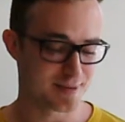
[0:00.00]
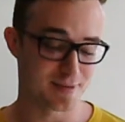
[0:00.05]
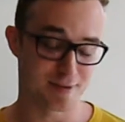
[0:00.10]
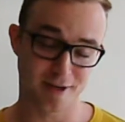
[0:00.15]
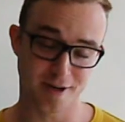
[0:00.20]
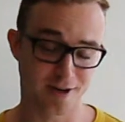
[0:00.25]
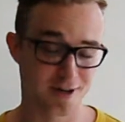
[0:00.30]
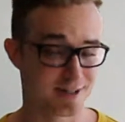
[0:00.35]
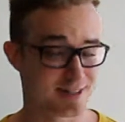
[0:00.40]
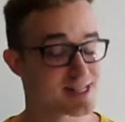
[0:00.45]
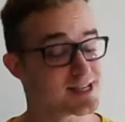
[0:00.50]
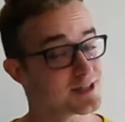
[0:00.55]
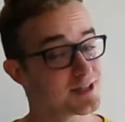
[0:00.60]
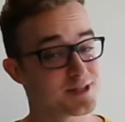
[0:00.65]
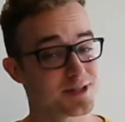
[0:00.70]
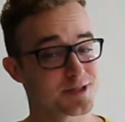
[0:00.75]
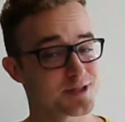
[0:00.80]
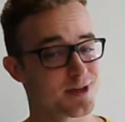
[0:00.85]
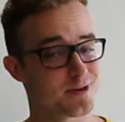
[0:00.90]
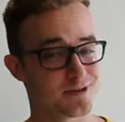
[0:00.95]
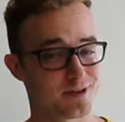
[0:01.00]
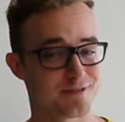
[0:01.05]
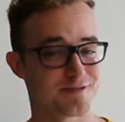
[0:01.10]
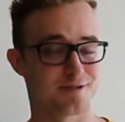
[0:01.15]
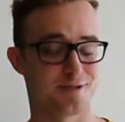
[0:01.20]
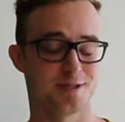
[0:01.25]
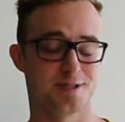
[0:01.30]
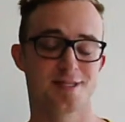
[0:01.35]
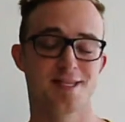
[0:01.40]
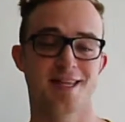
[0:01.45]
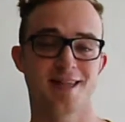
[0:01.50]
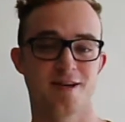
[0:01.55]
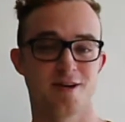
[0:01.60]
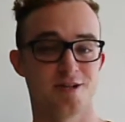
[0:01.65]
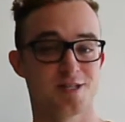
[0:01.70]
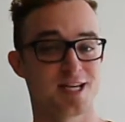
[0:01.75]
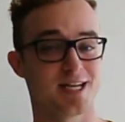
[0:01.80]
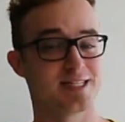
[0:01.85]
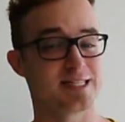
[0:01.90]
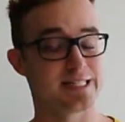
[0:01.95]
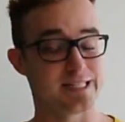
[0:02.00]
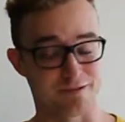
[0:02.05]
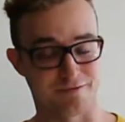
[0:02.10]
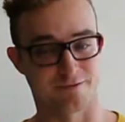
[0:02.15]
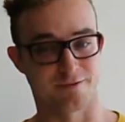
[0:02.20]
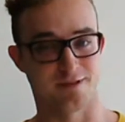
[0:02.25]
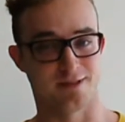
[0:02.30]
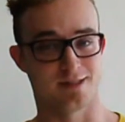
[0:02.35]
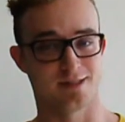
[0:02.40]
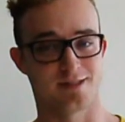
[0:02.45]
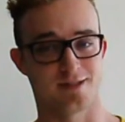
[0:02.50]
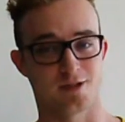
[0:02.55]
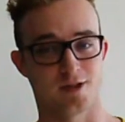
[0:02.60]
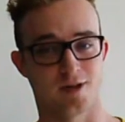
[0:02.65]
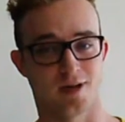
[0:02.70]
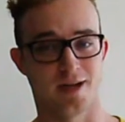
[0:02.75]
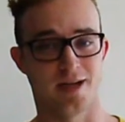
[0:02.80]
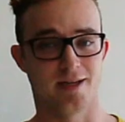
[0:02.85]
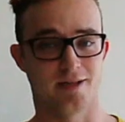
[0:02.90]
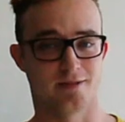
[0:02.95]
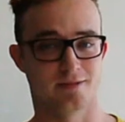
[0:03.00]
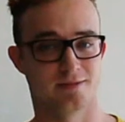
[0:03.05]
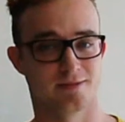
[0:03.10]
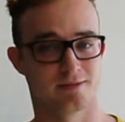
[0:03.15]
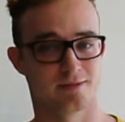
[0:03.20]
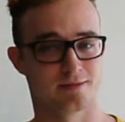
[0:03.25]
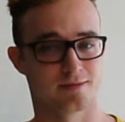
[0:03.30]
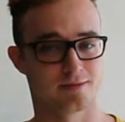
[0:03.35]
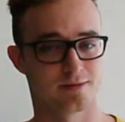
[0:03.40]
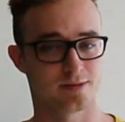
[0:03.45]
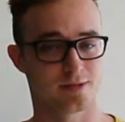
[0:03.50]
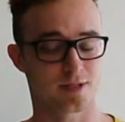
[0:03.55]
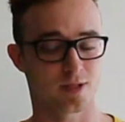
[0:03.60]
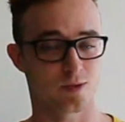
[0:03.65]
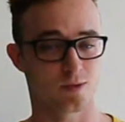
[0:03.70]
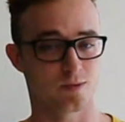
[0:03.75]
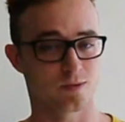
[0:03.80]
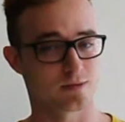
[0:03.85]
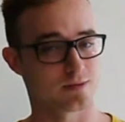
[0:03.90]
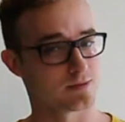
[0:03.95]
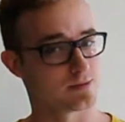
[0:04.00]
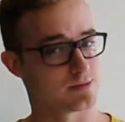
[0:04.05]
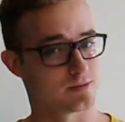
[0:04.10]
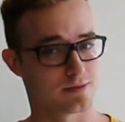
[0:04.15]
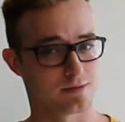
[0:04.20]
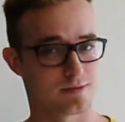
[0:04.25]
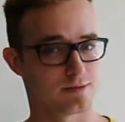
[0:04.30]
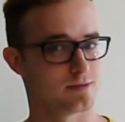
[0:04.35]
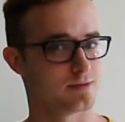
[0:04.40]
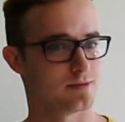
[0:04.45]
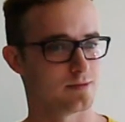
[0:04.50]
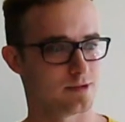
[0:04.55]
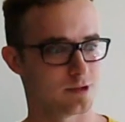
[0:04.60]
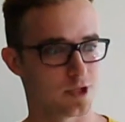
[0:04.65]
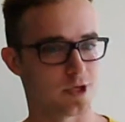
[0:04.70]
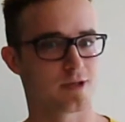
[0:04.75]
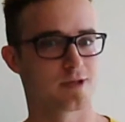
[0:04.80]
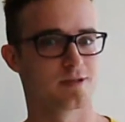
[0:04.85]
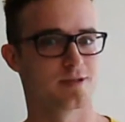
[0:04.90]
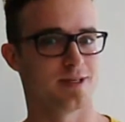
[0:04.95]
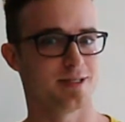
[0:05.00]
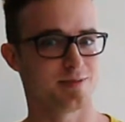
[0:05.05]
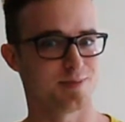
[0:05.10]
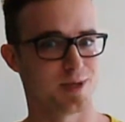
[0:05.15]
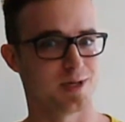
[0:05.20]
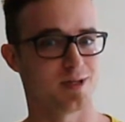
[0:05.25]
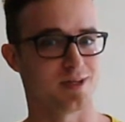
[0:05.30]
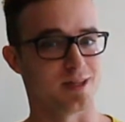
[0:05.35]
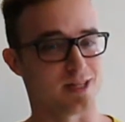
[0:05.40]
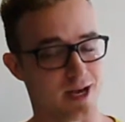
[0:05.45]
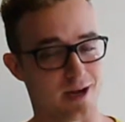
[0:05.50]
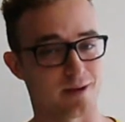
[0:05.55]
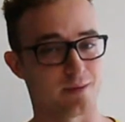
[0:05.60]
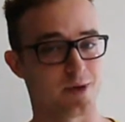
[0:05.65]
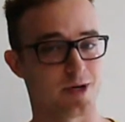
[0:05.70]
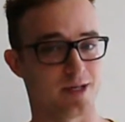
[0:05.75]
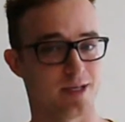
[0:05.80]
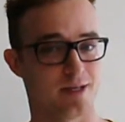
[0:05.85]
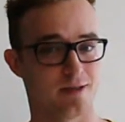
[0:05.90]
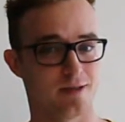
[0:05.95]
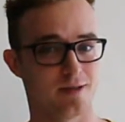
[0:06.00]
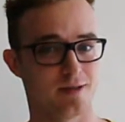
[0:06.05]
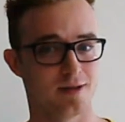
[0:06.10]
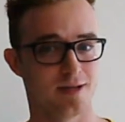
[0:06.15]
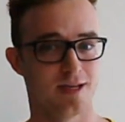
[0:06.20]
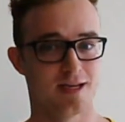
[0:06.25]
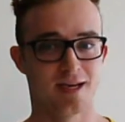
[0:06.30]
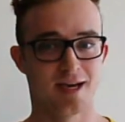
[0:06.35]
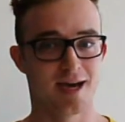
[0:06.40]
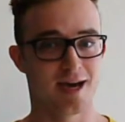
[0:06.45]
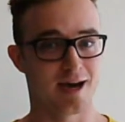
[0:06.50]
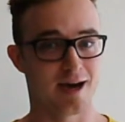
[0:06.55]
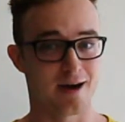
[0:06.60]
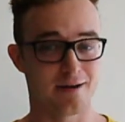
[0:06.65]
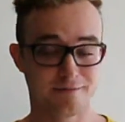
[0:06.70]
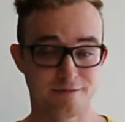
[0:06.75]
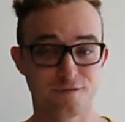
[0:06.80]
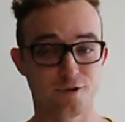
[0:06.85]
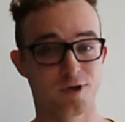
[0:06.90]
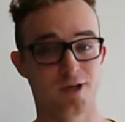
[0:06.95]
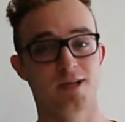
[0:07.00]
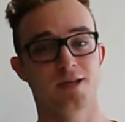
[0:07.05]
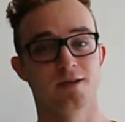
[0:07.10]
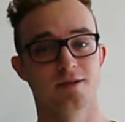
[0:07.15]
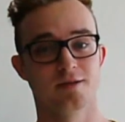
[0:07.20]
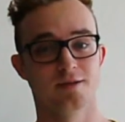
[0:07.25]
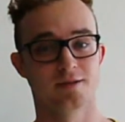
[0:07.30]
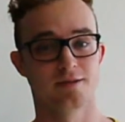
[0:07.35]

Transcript: They're gonna tell you there's no difference. There's a difference, alright? Don't. Look, they spend a lot of money. I'm free.